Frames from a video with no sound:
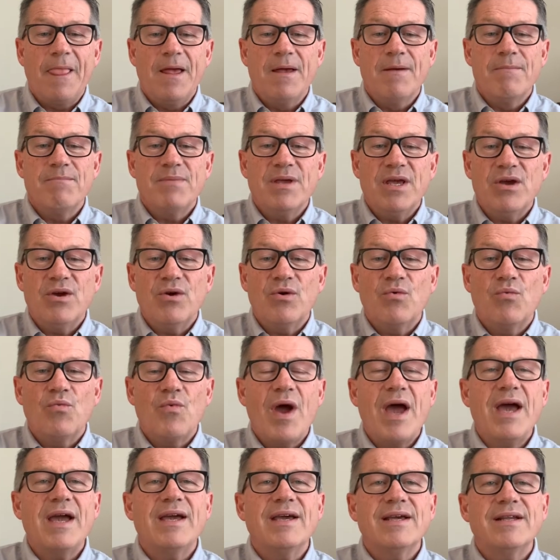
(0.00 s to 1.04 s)
Being
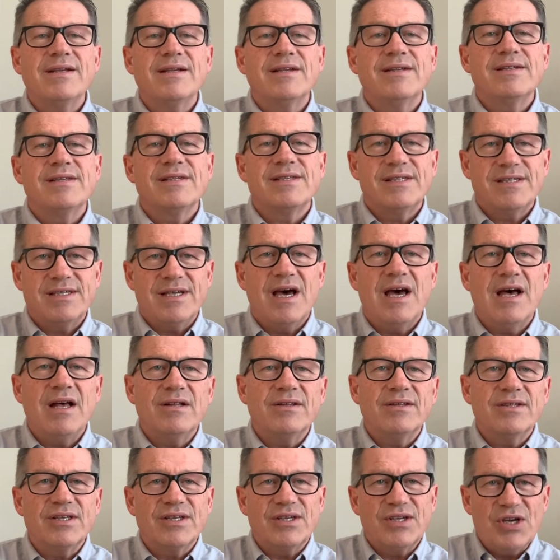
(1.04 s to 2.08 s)

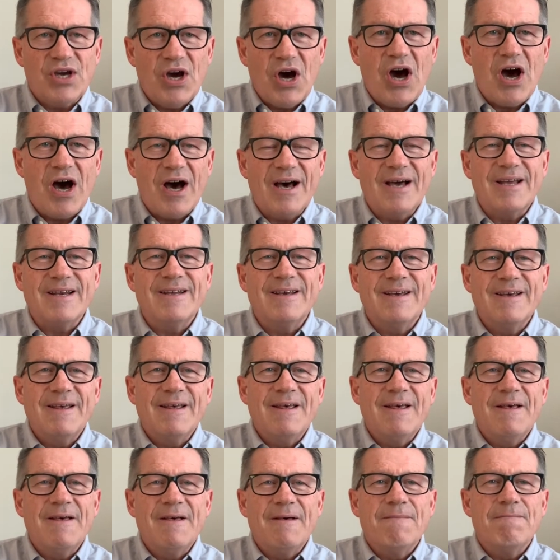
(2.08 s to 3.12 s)
reconciled to God
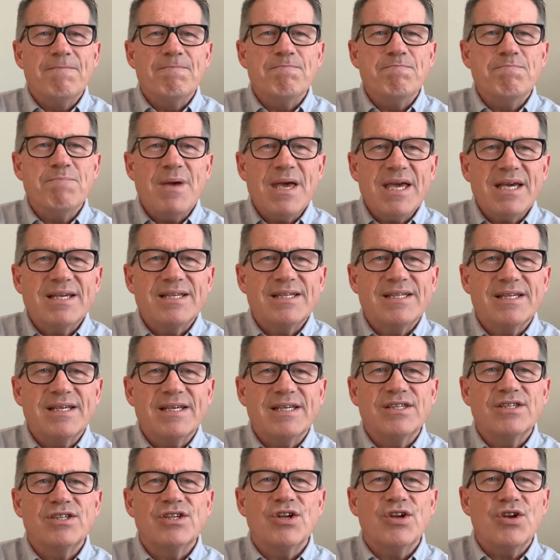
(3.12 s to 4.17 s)
makes
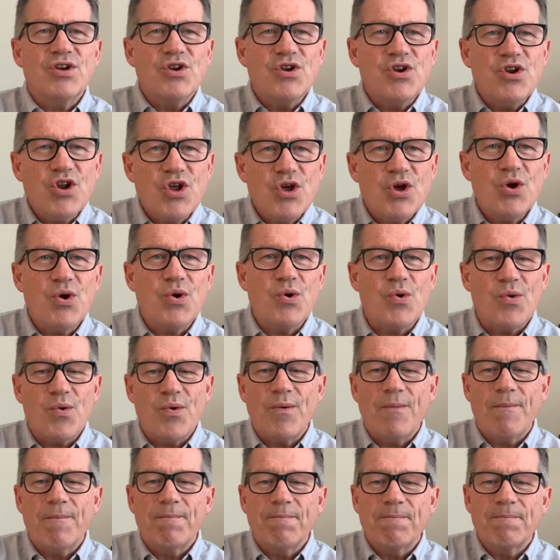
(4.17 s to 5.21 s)
us new.
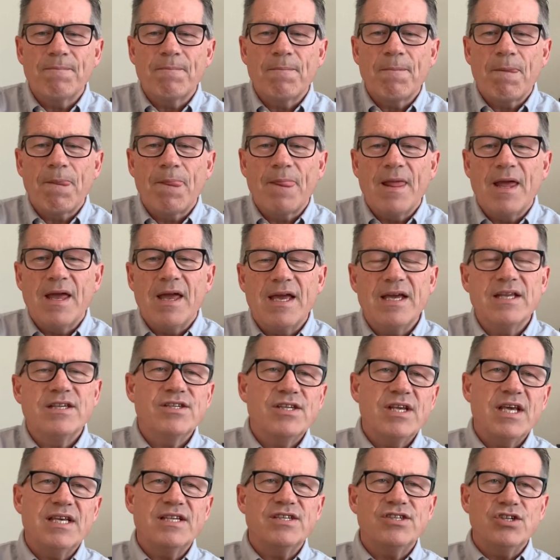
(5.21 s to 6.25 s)

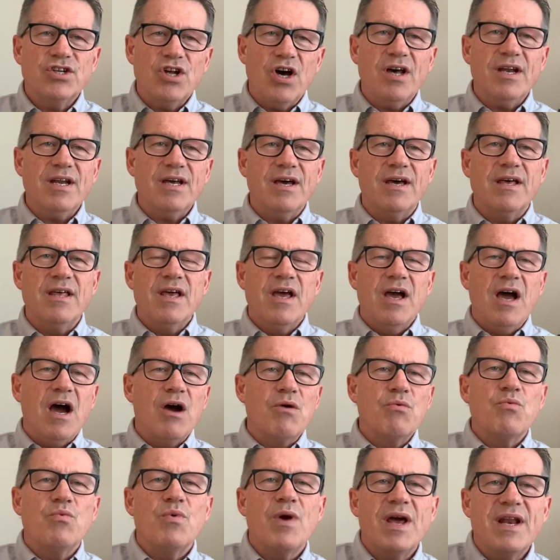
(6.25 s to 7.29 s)
It's not a
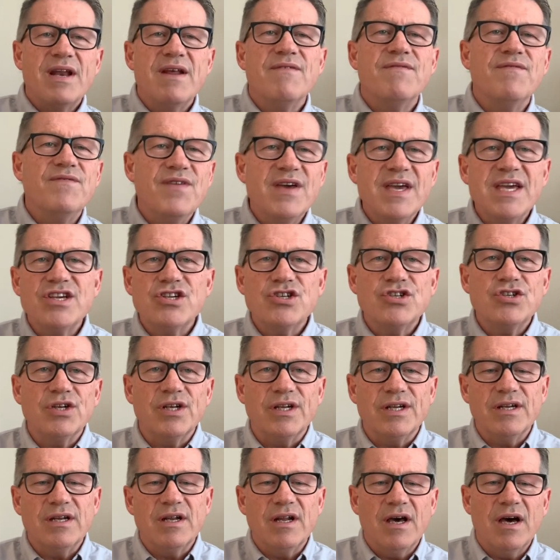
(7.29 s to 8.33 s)

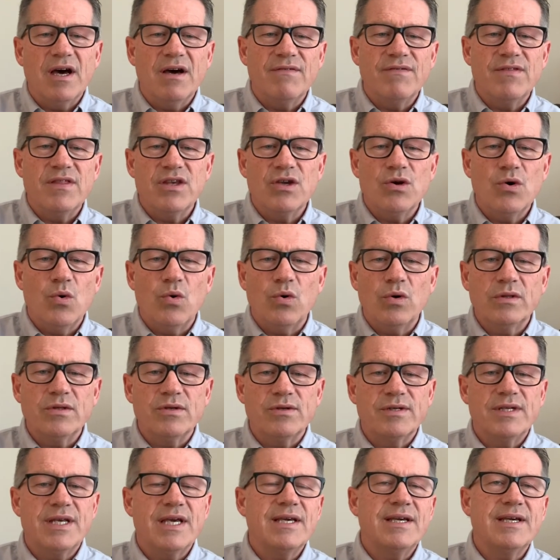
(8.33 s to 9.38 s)
renovation of the old or
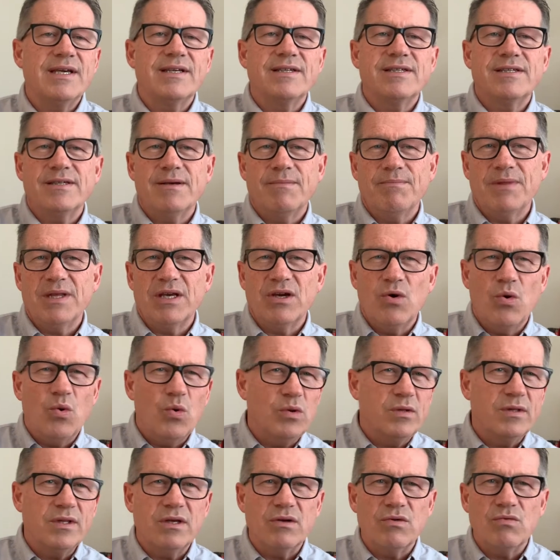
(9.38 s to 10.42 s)
taking something
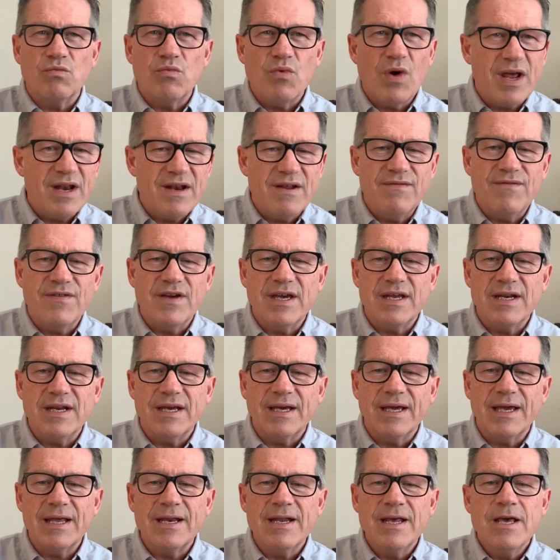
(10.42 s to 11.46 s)
old and renovating
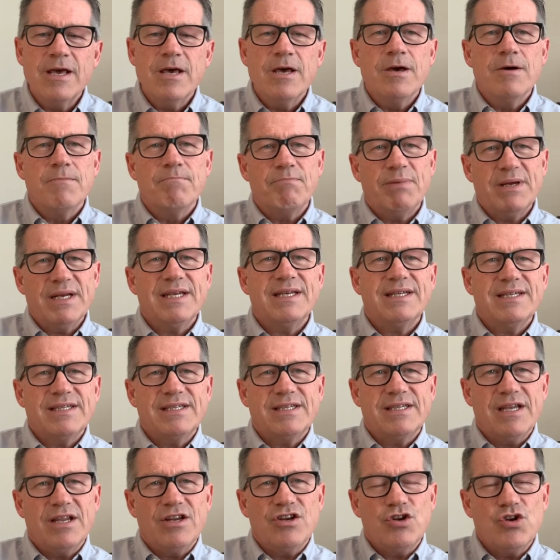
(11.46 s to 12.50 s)
it, but
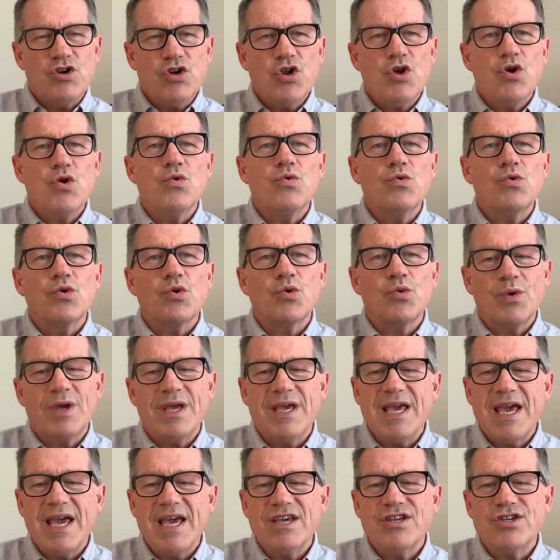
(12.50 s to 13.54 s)
it's new
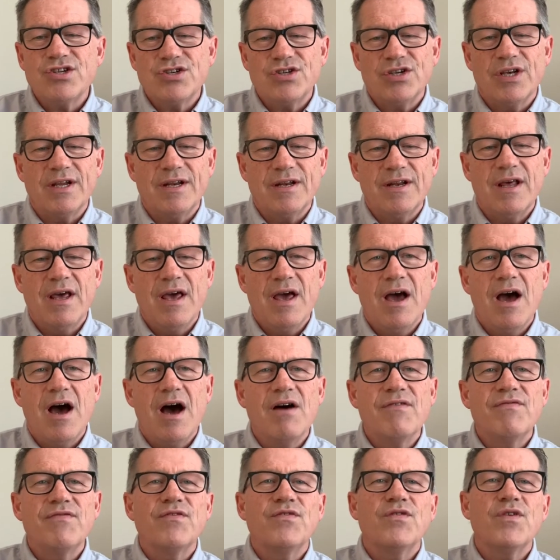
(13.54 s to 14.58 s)
creation, a
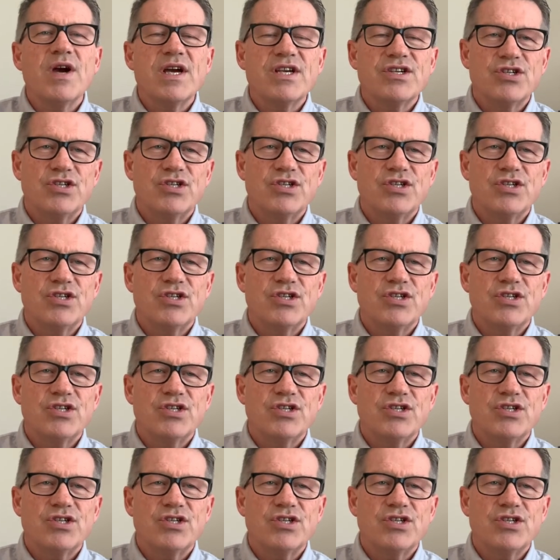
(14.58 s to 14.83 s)
fresh